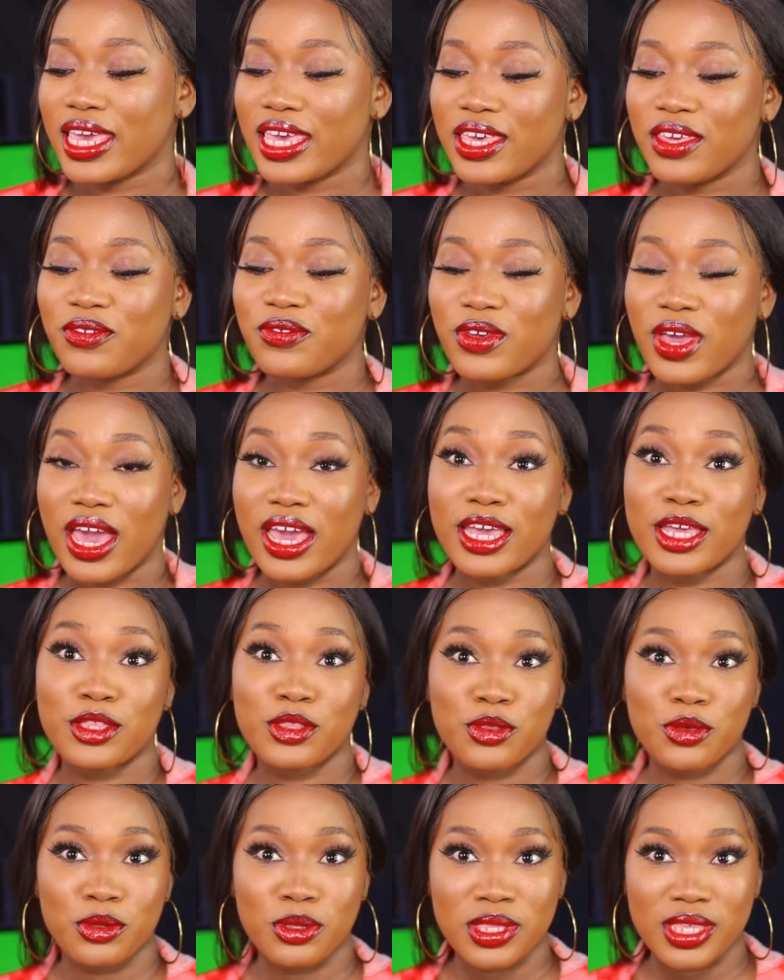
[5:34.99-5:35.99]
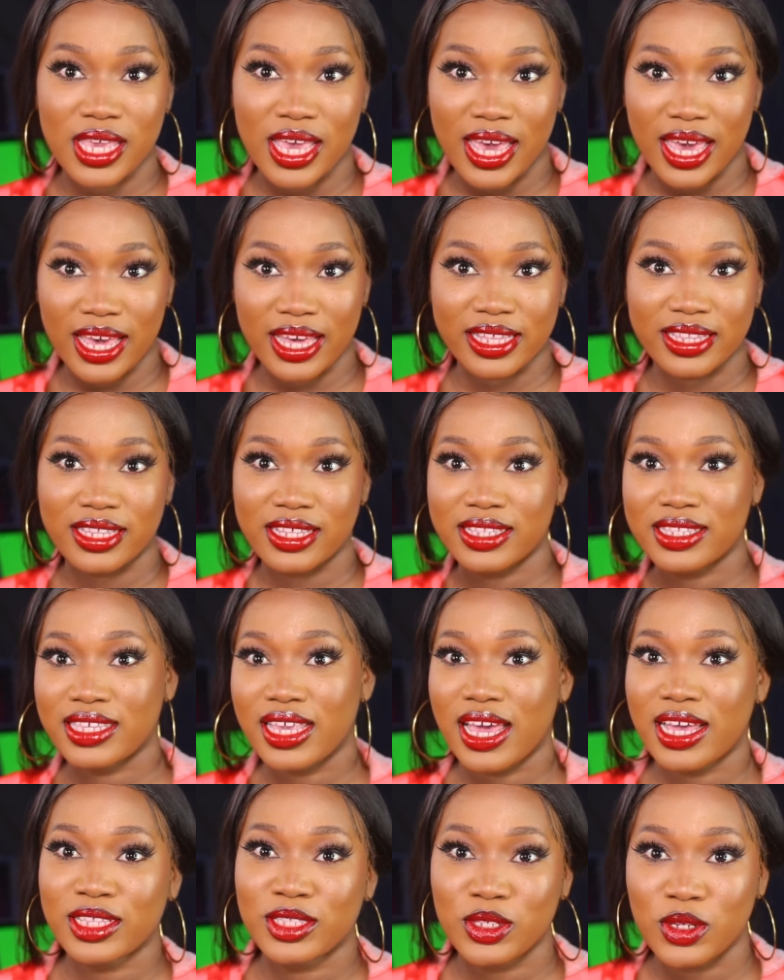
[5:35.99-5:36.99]
If you are into tech, the
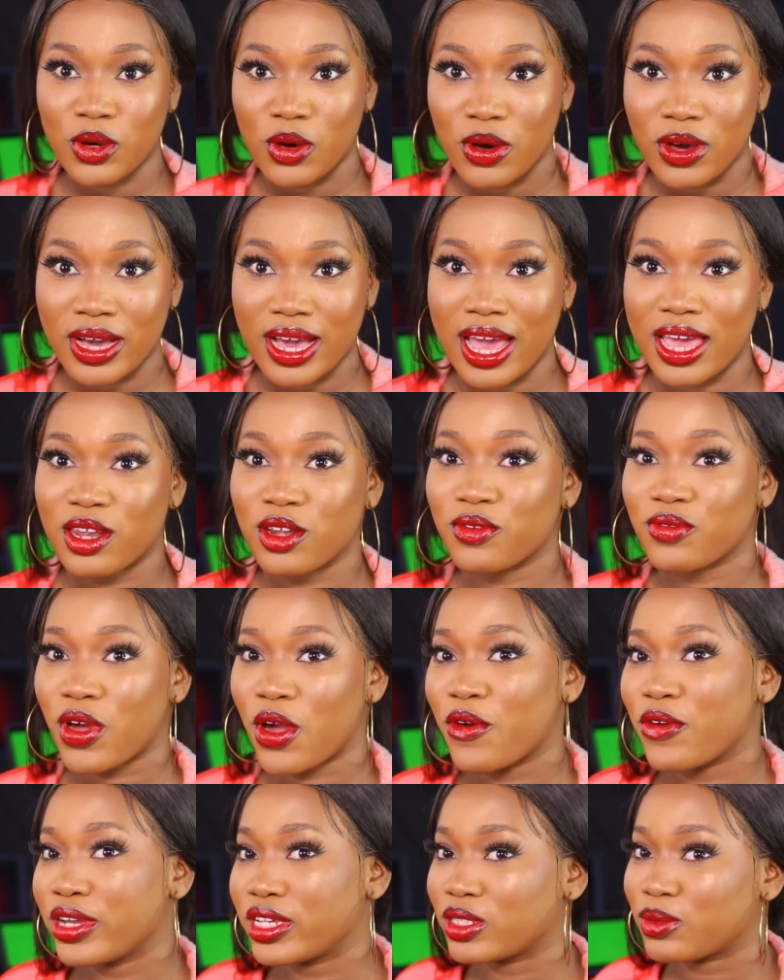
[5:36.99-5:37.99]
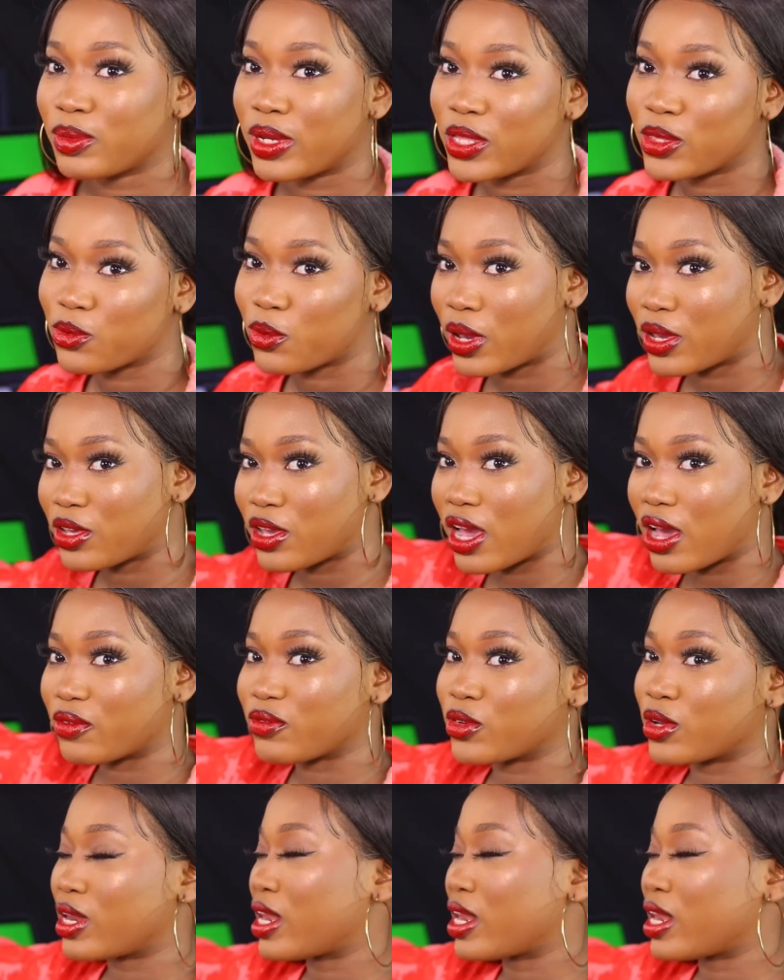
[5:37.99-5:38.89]
tech talk kind of arrangements, when you have your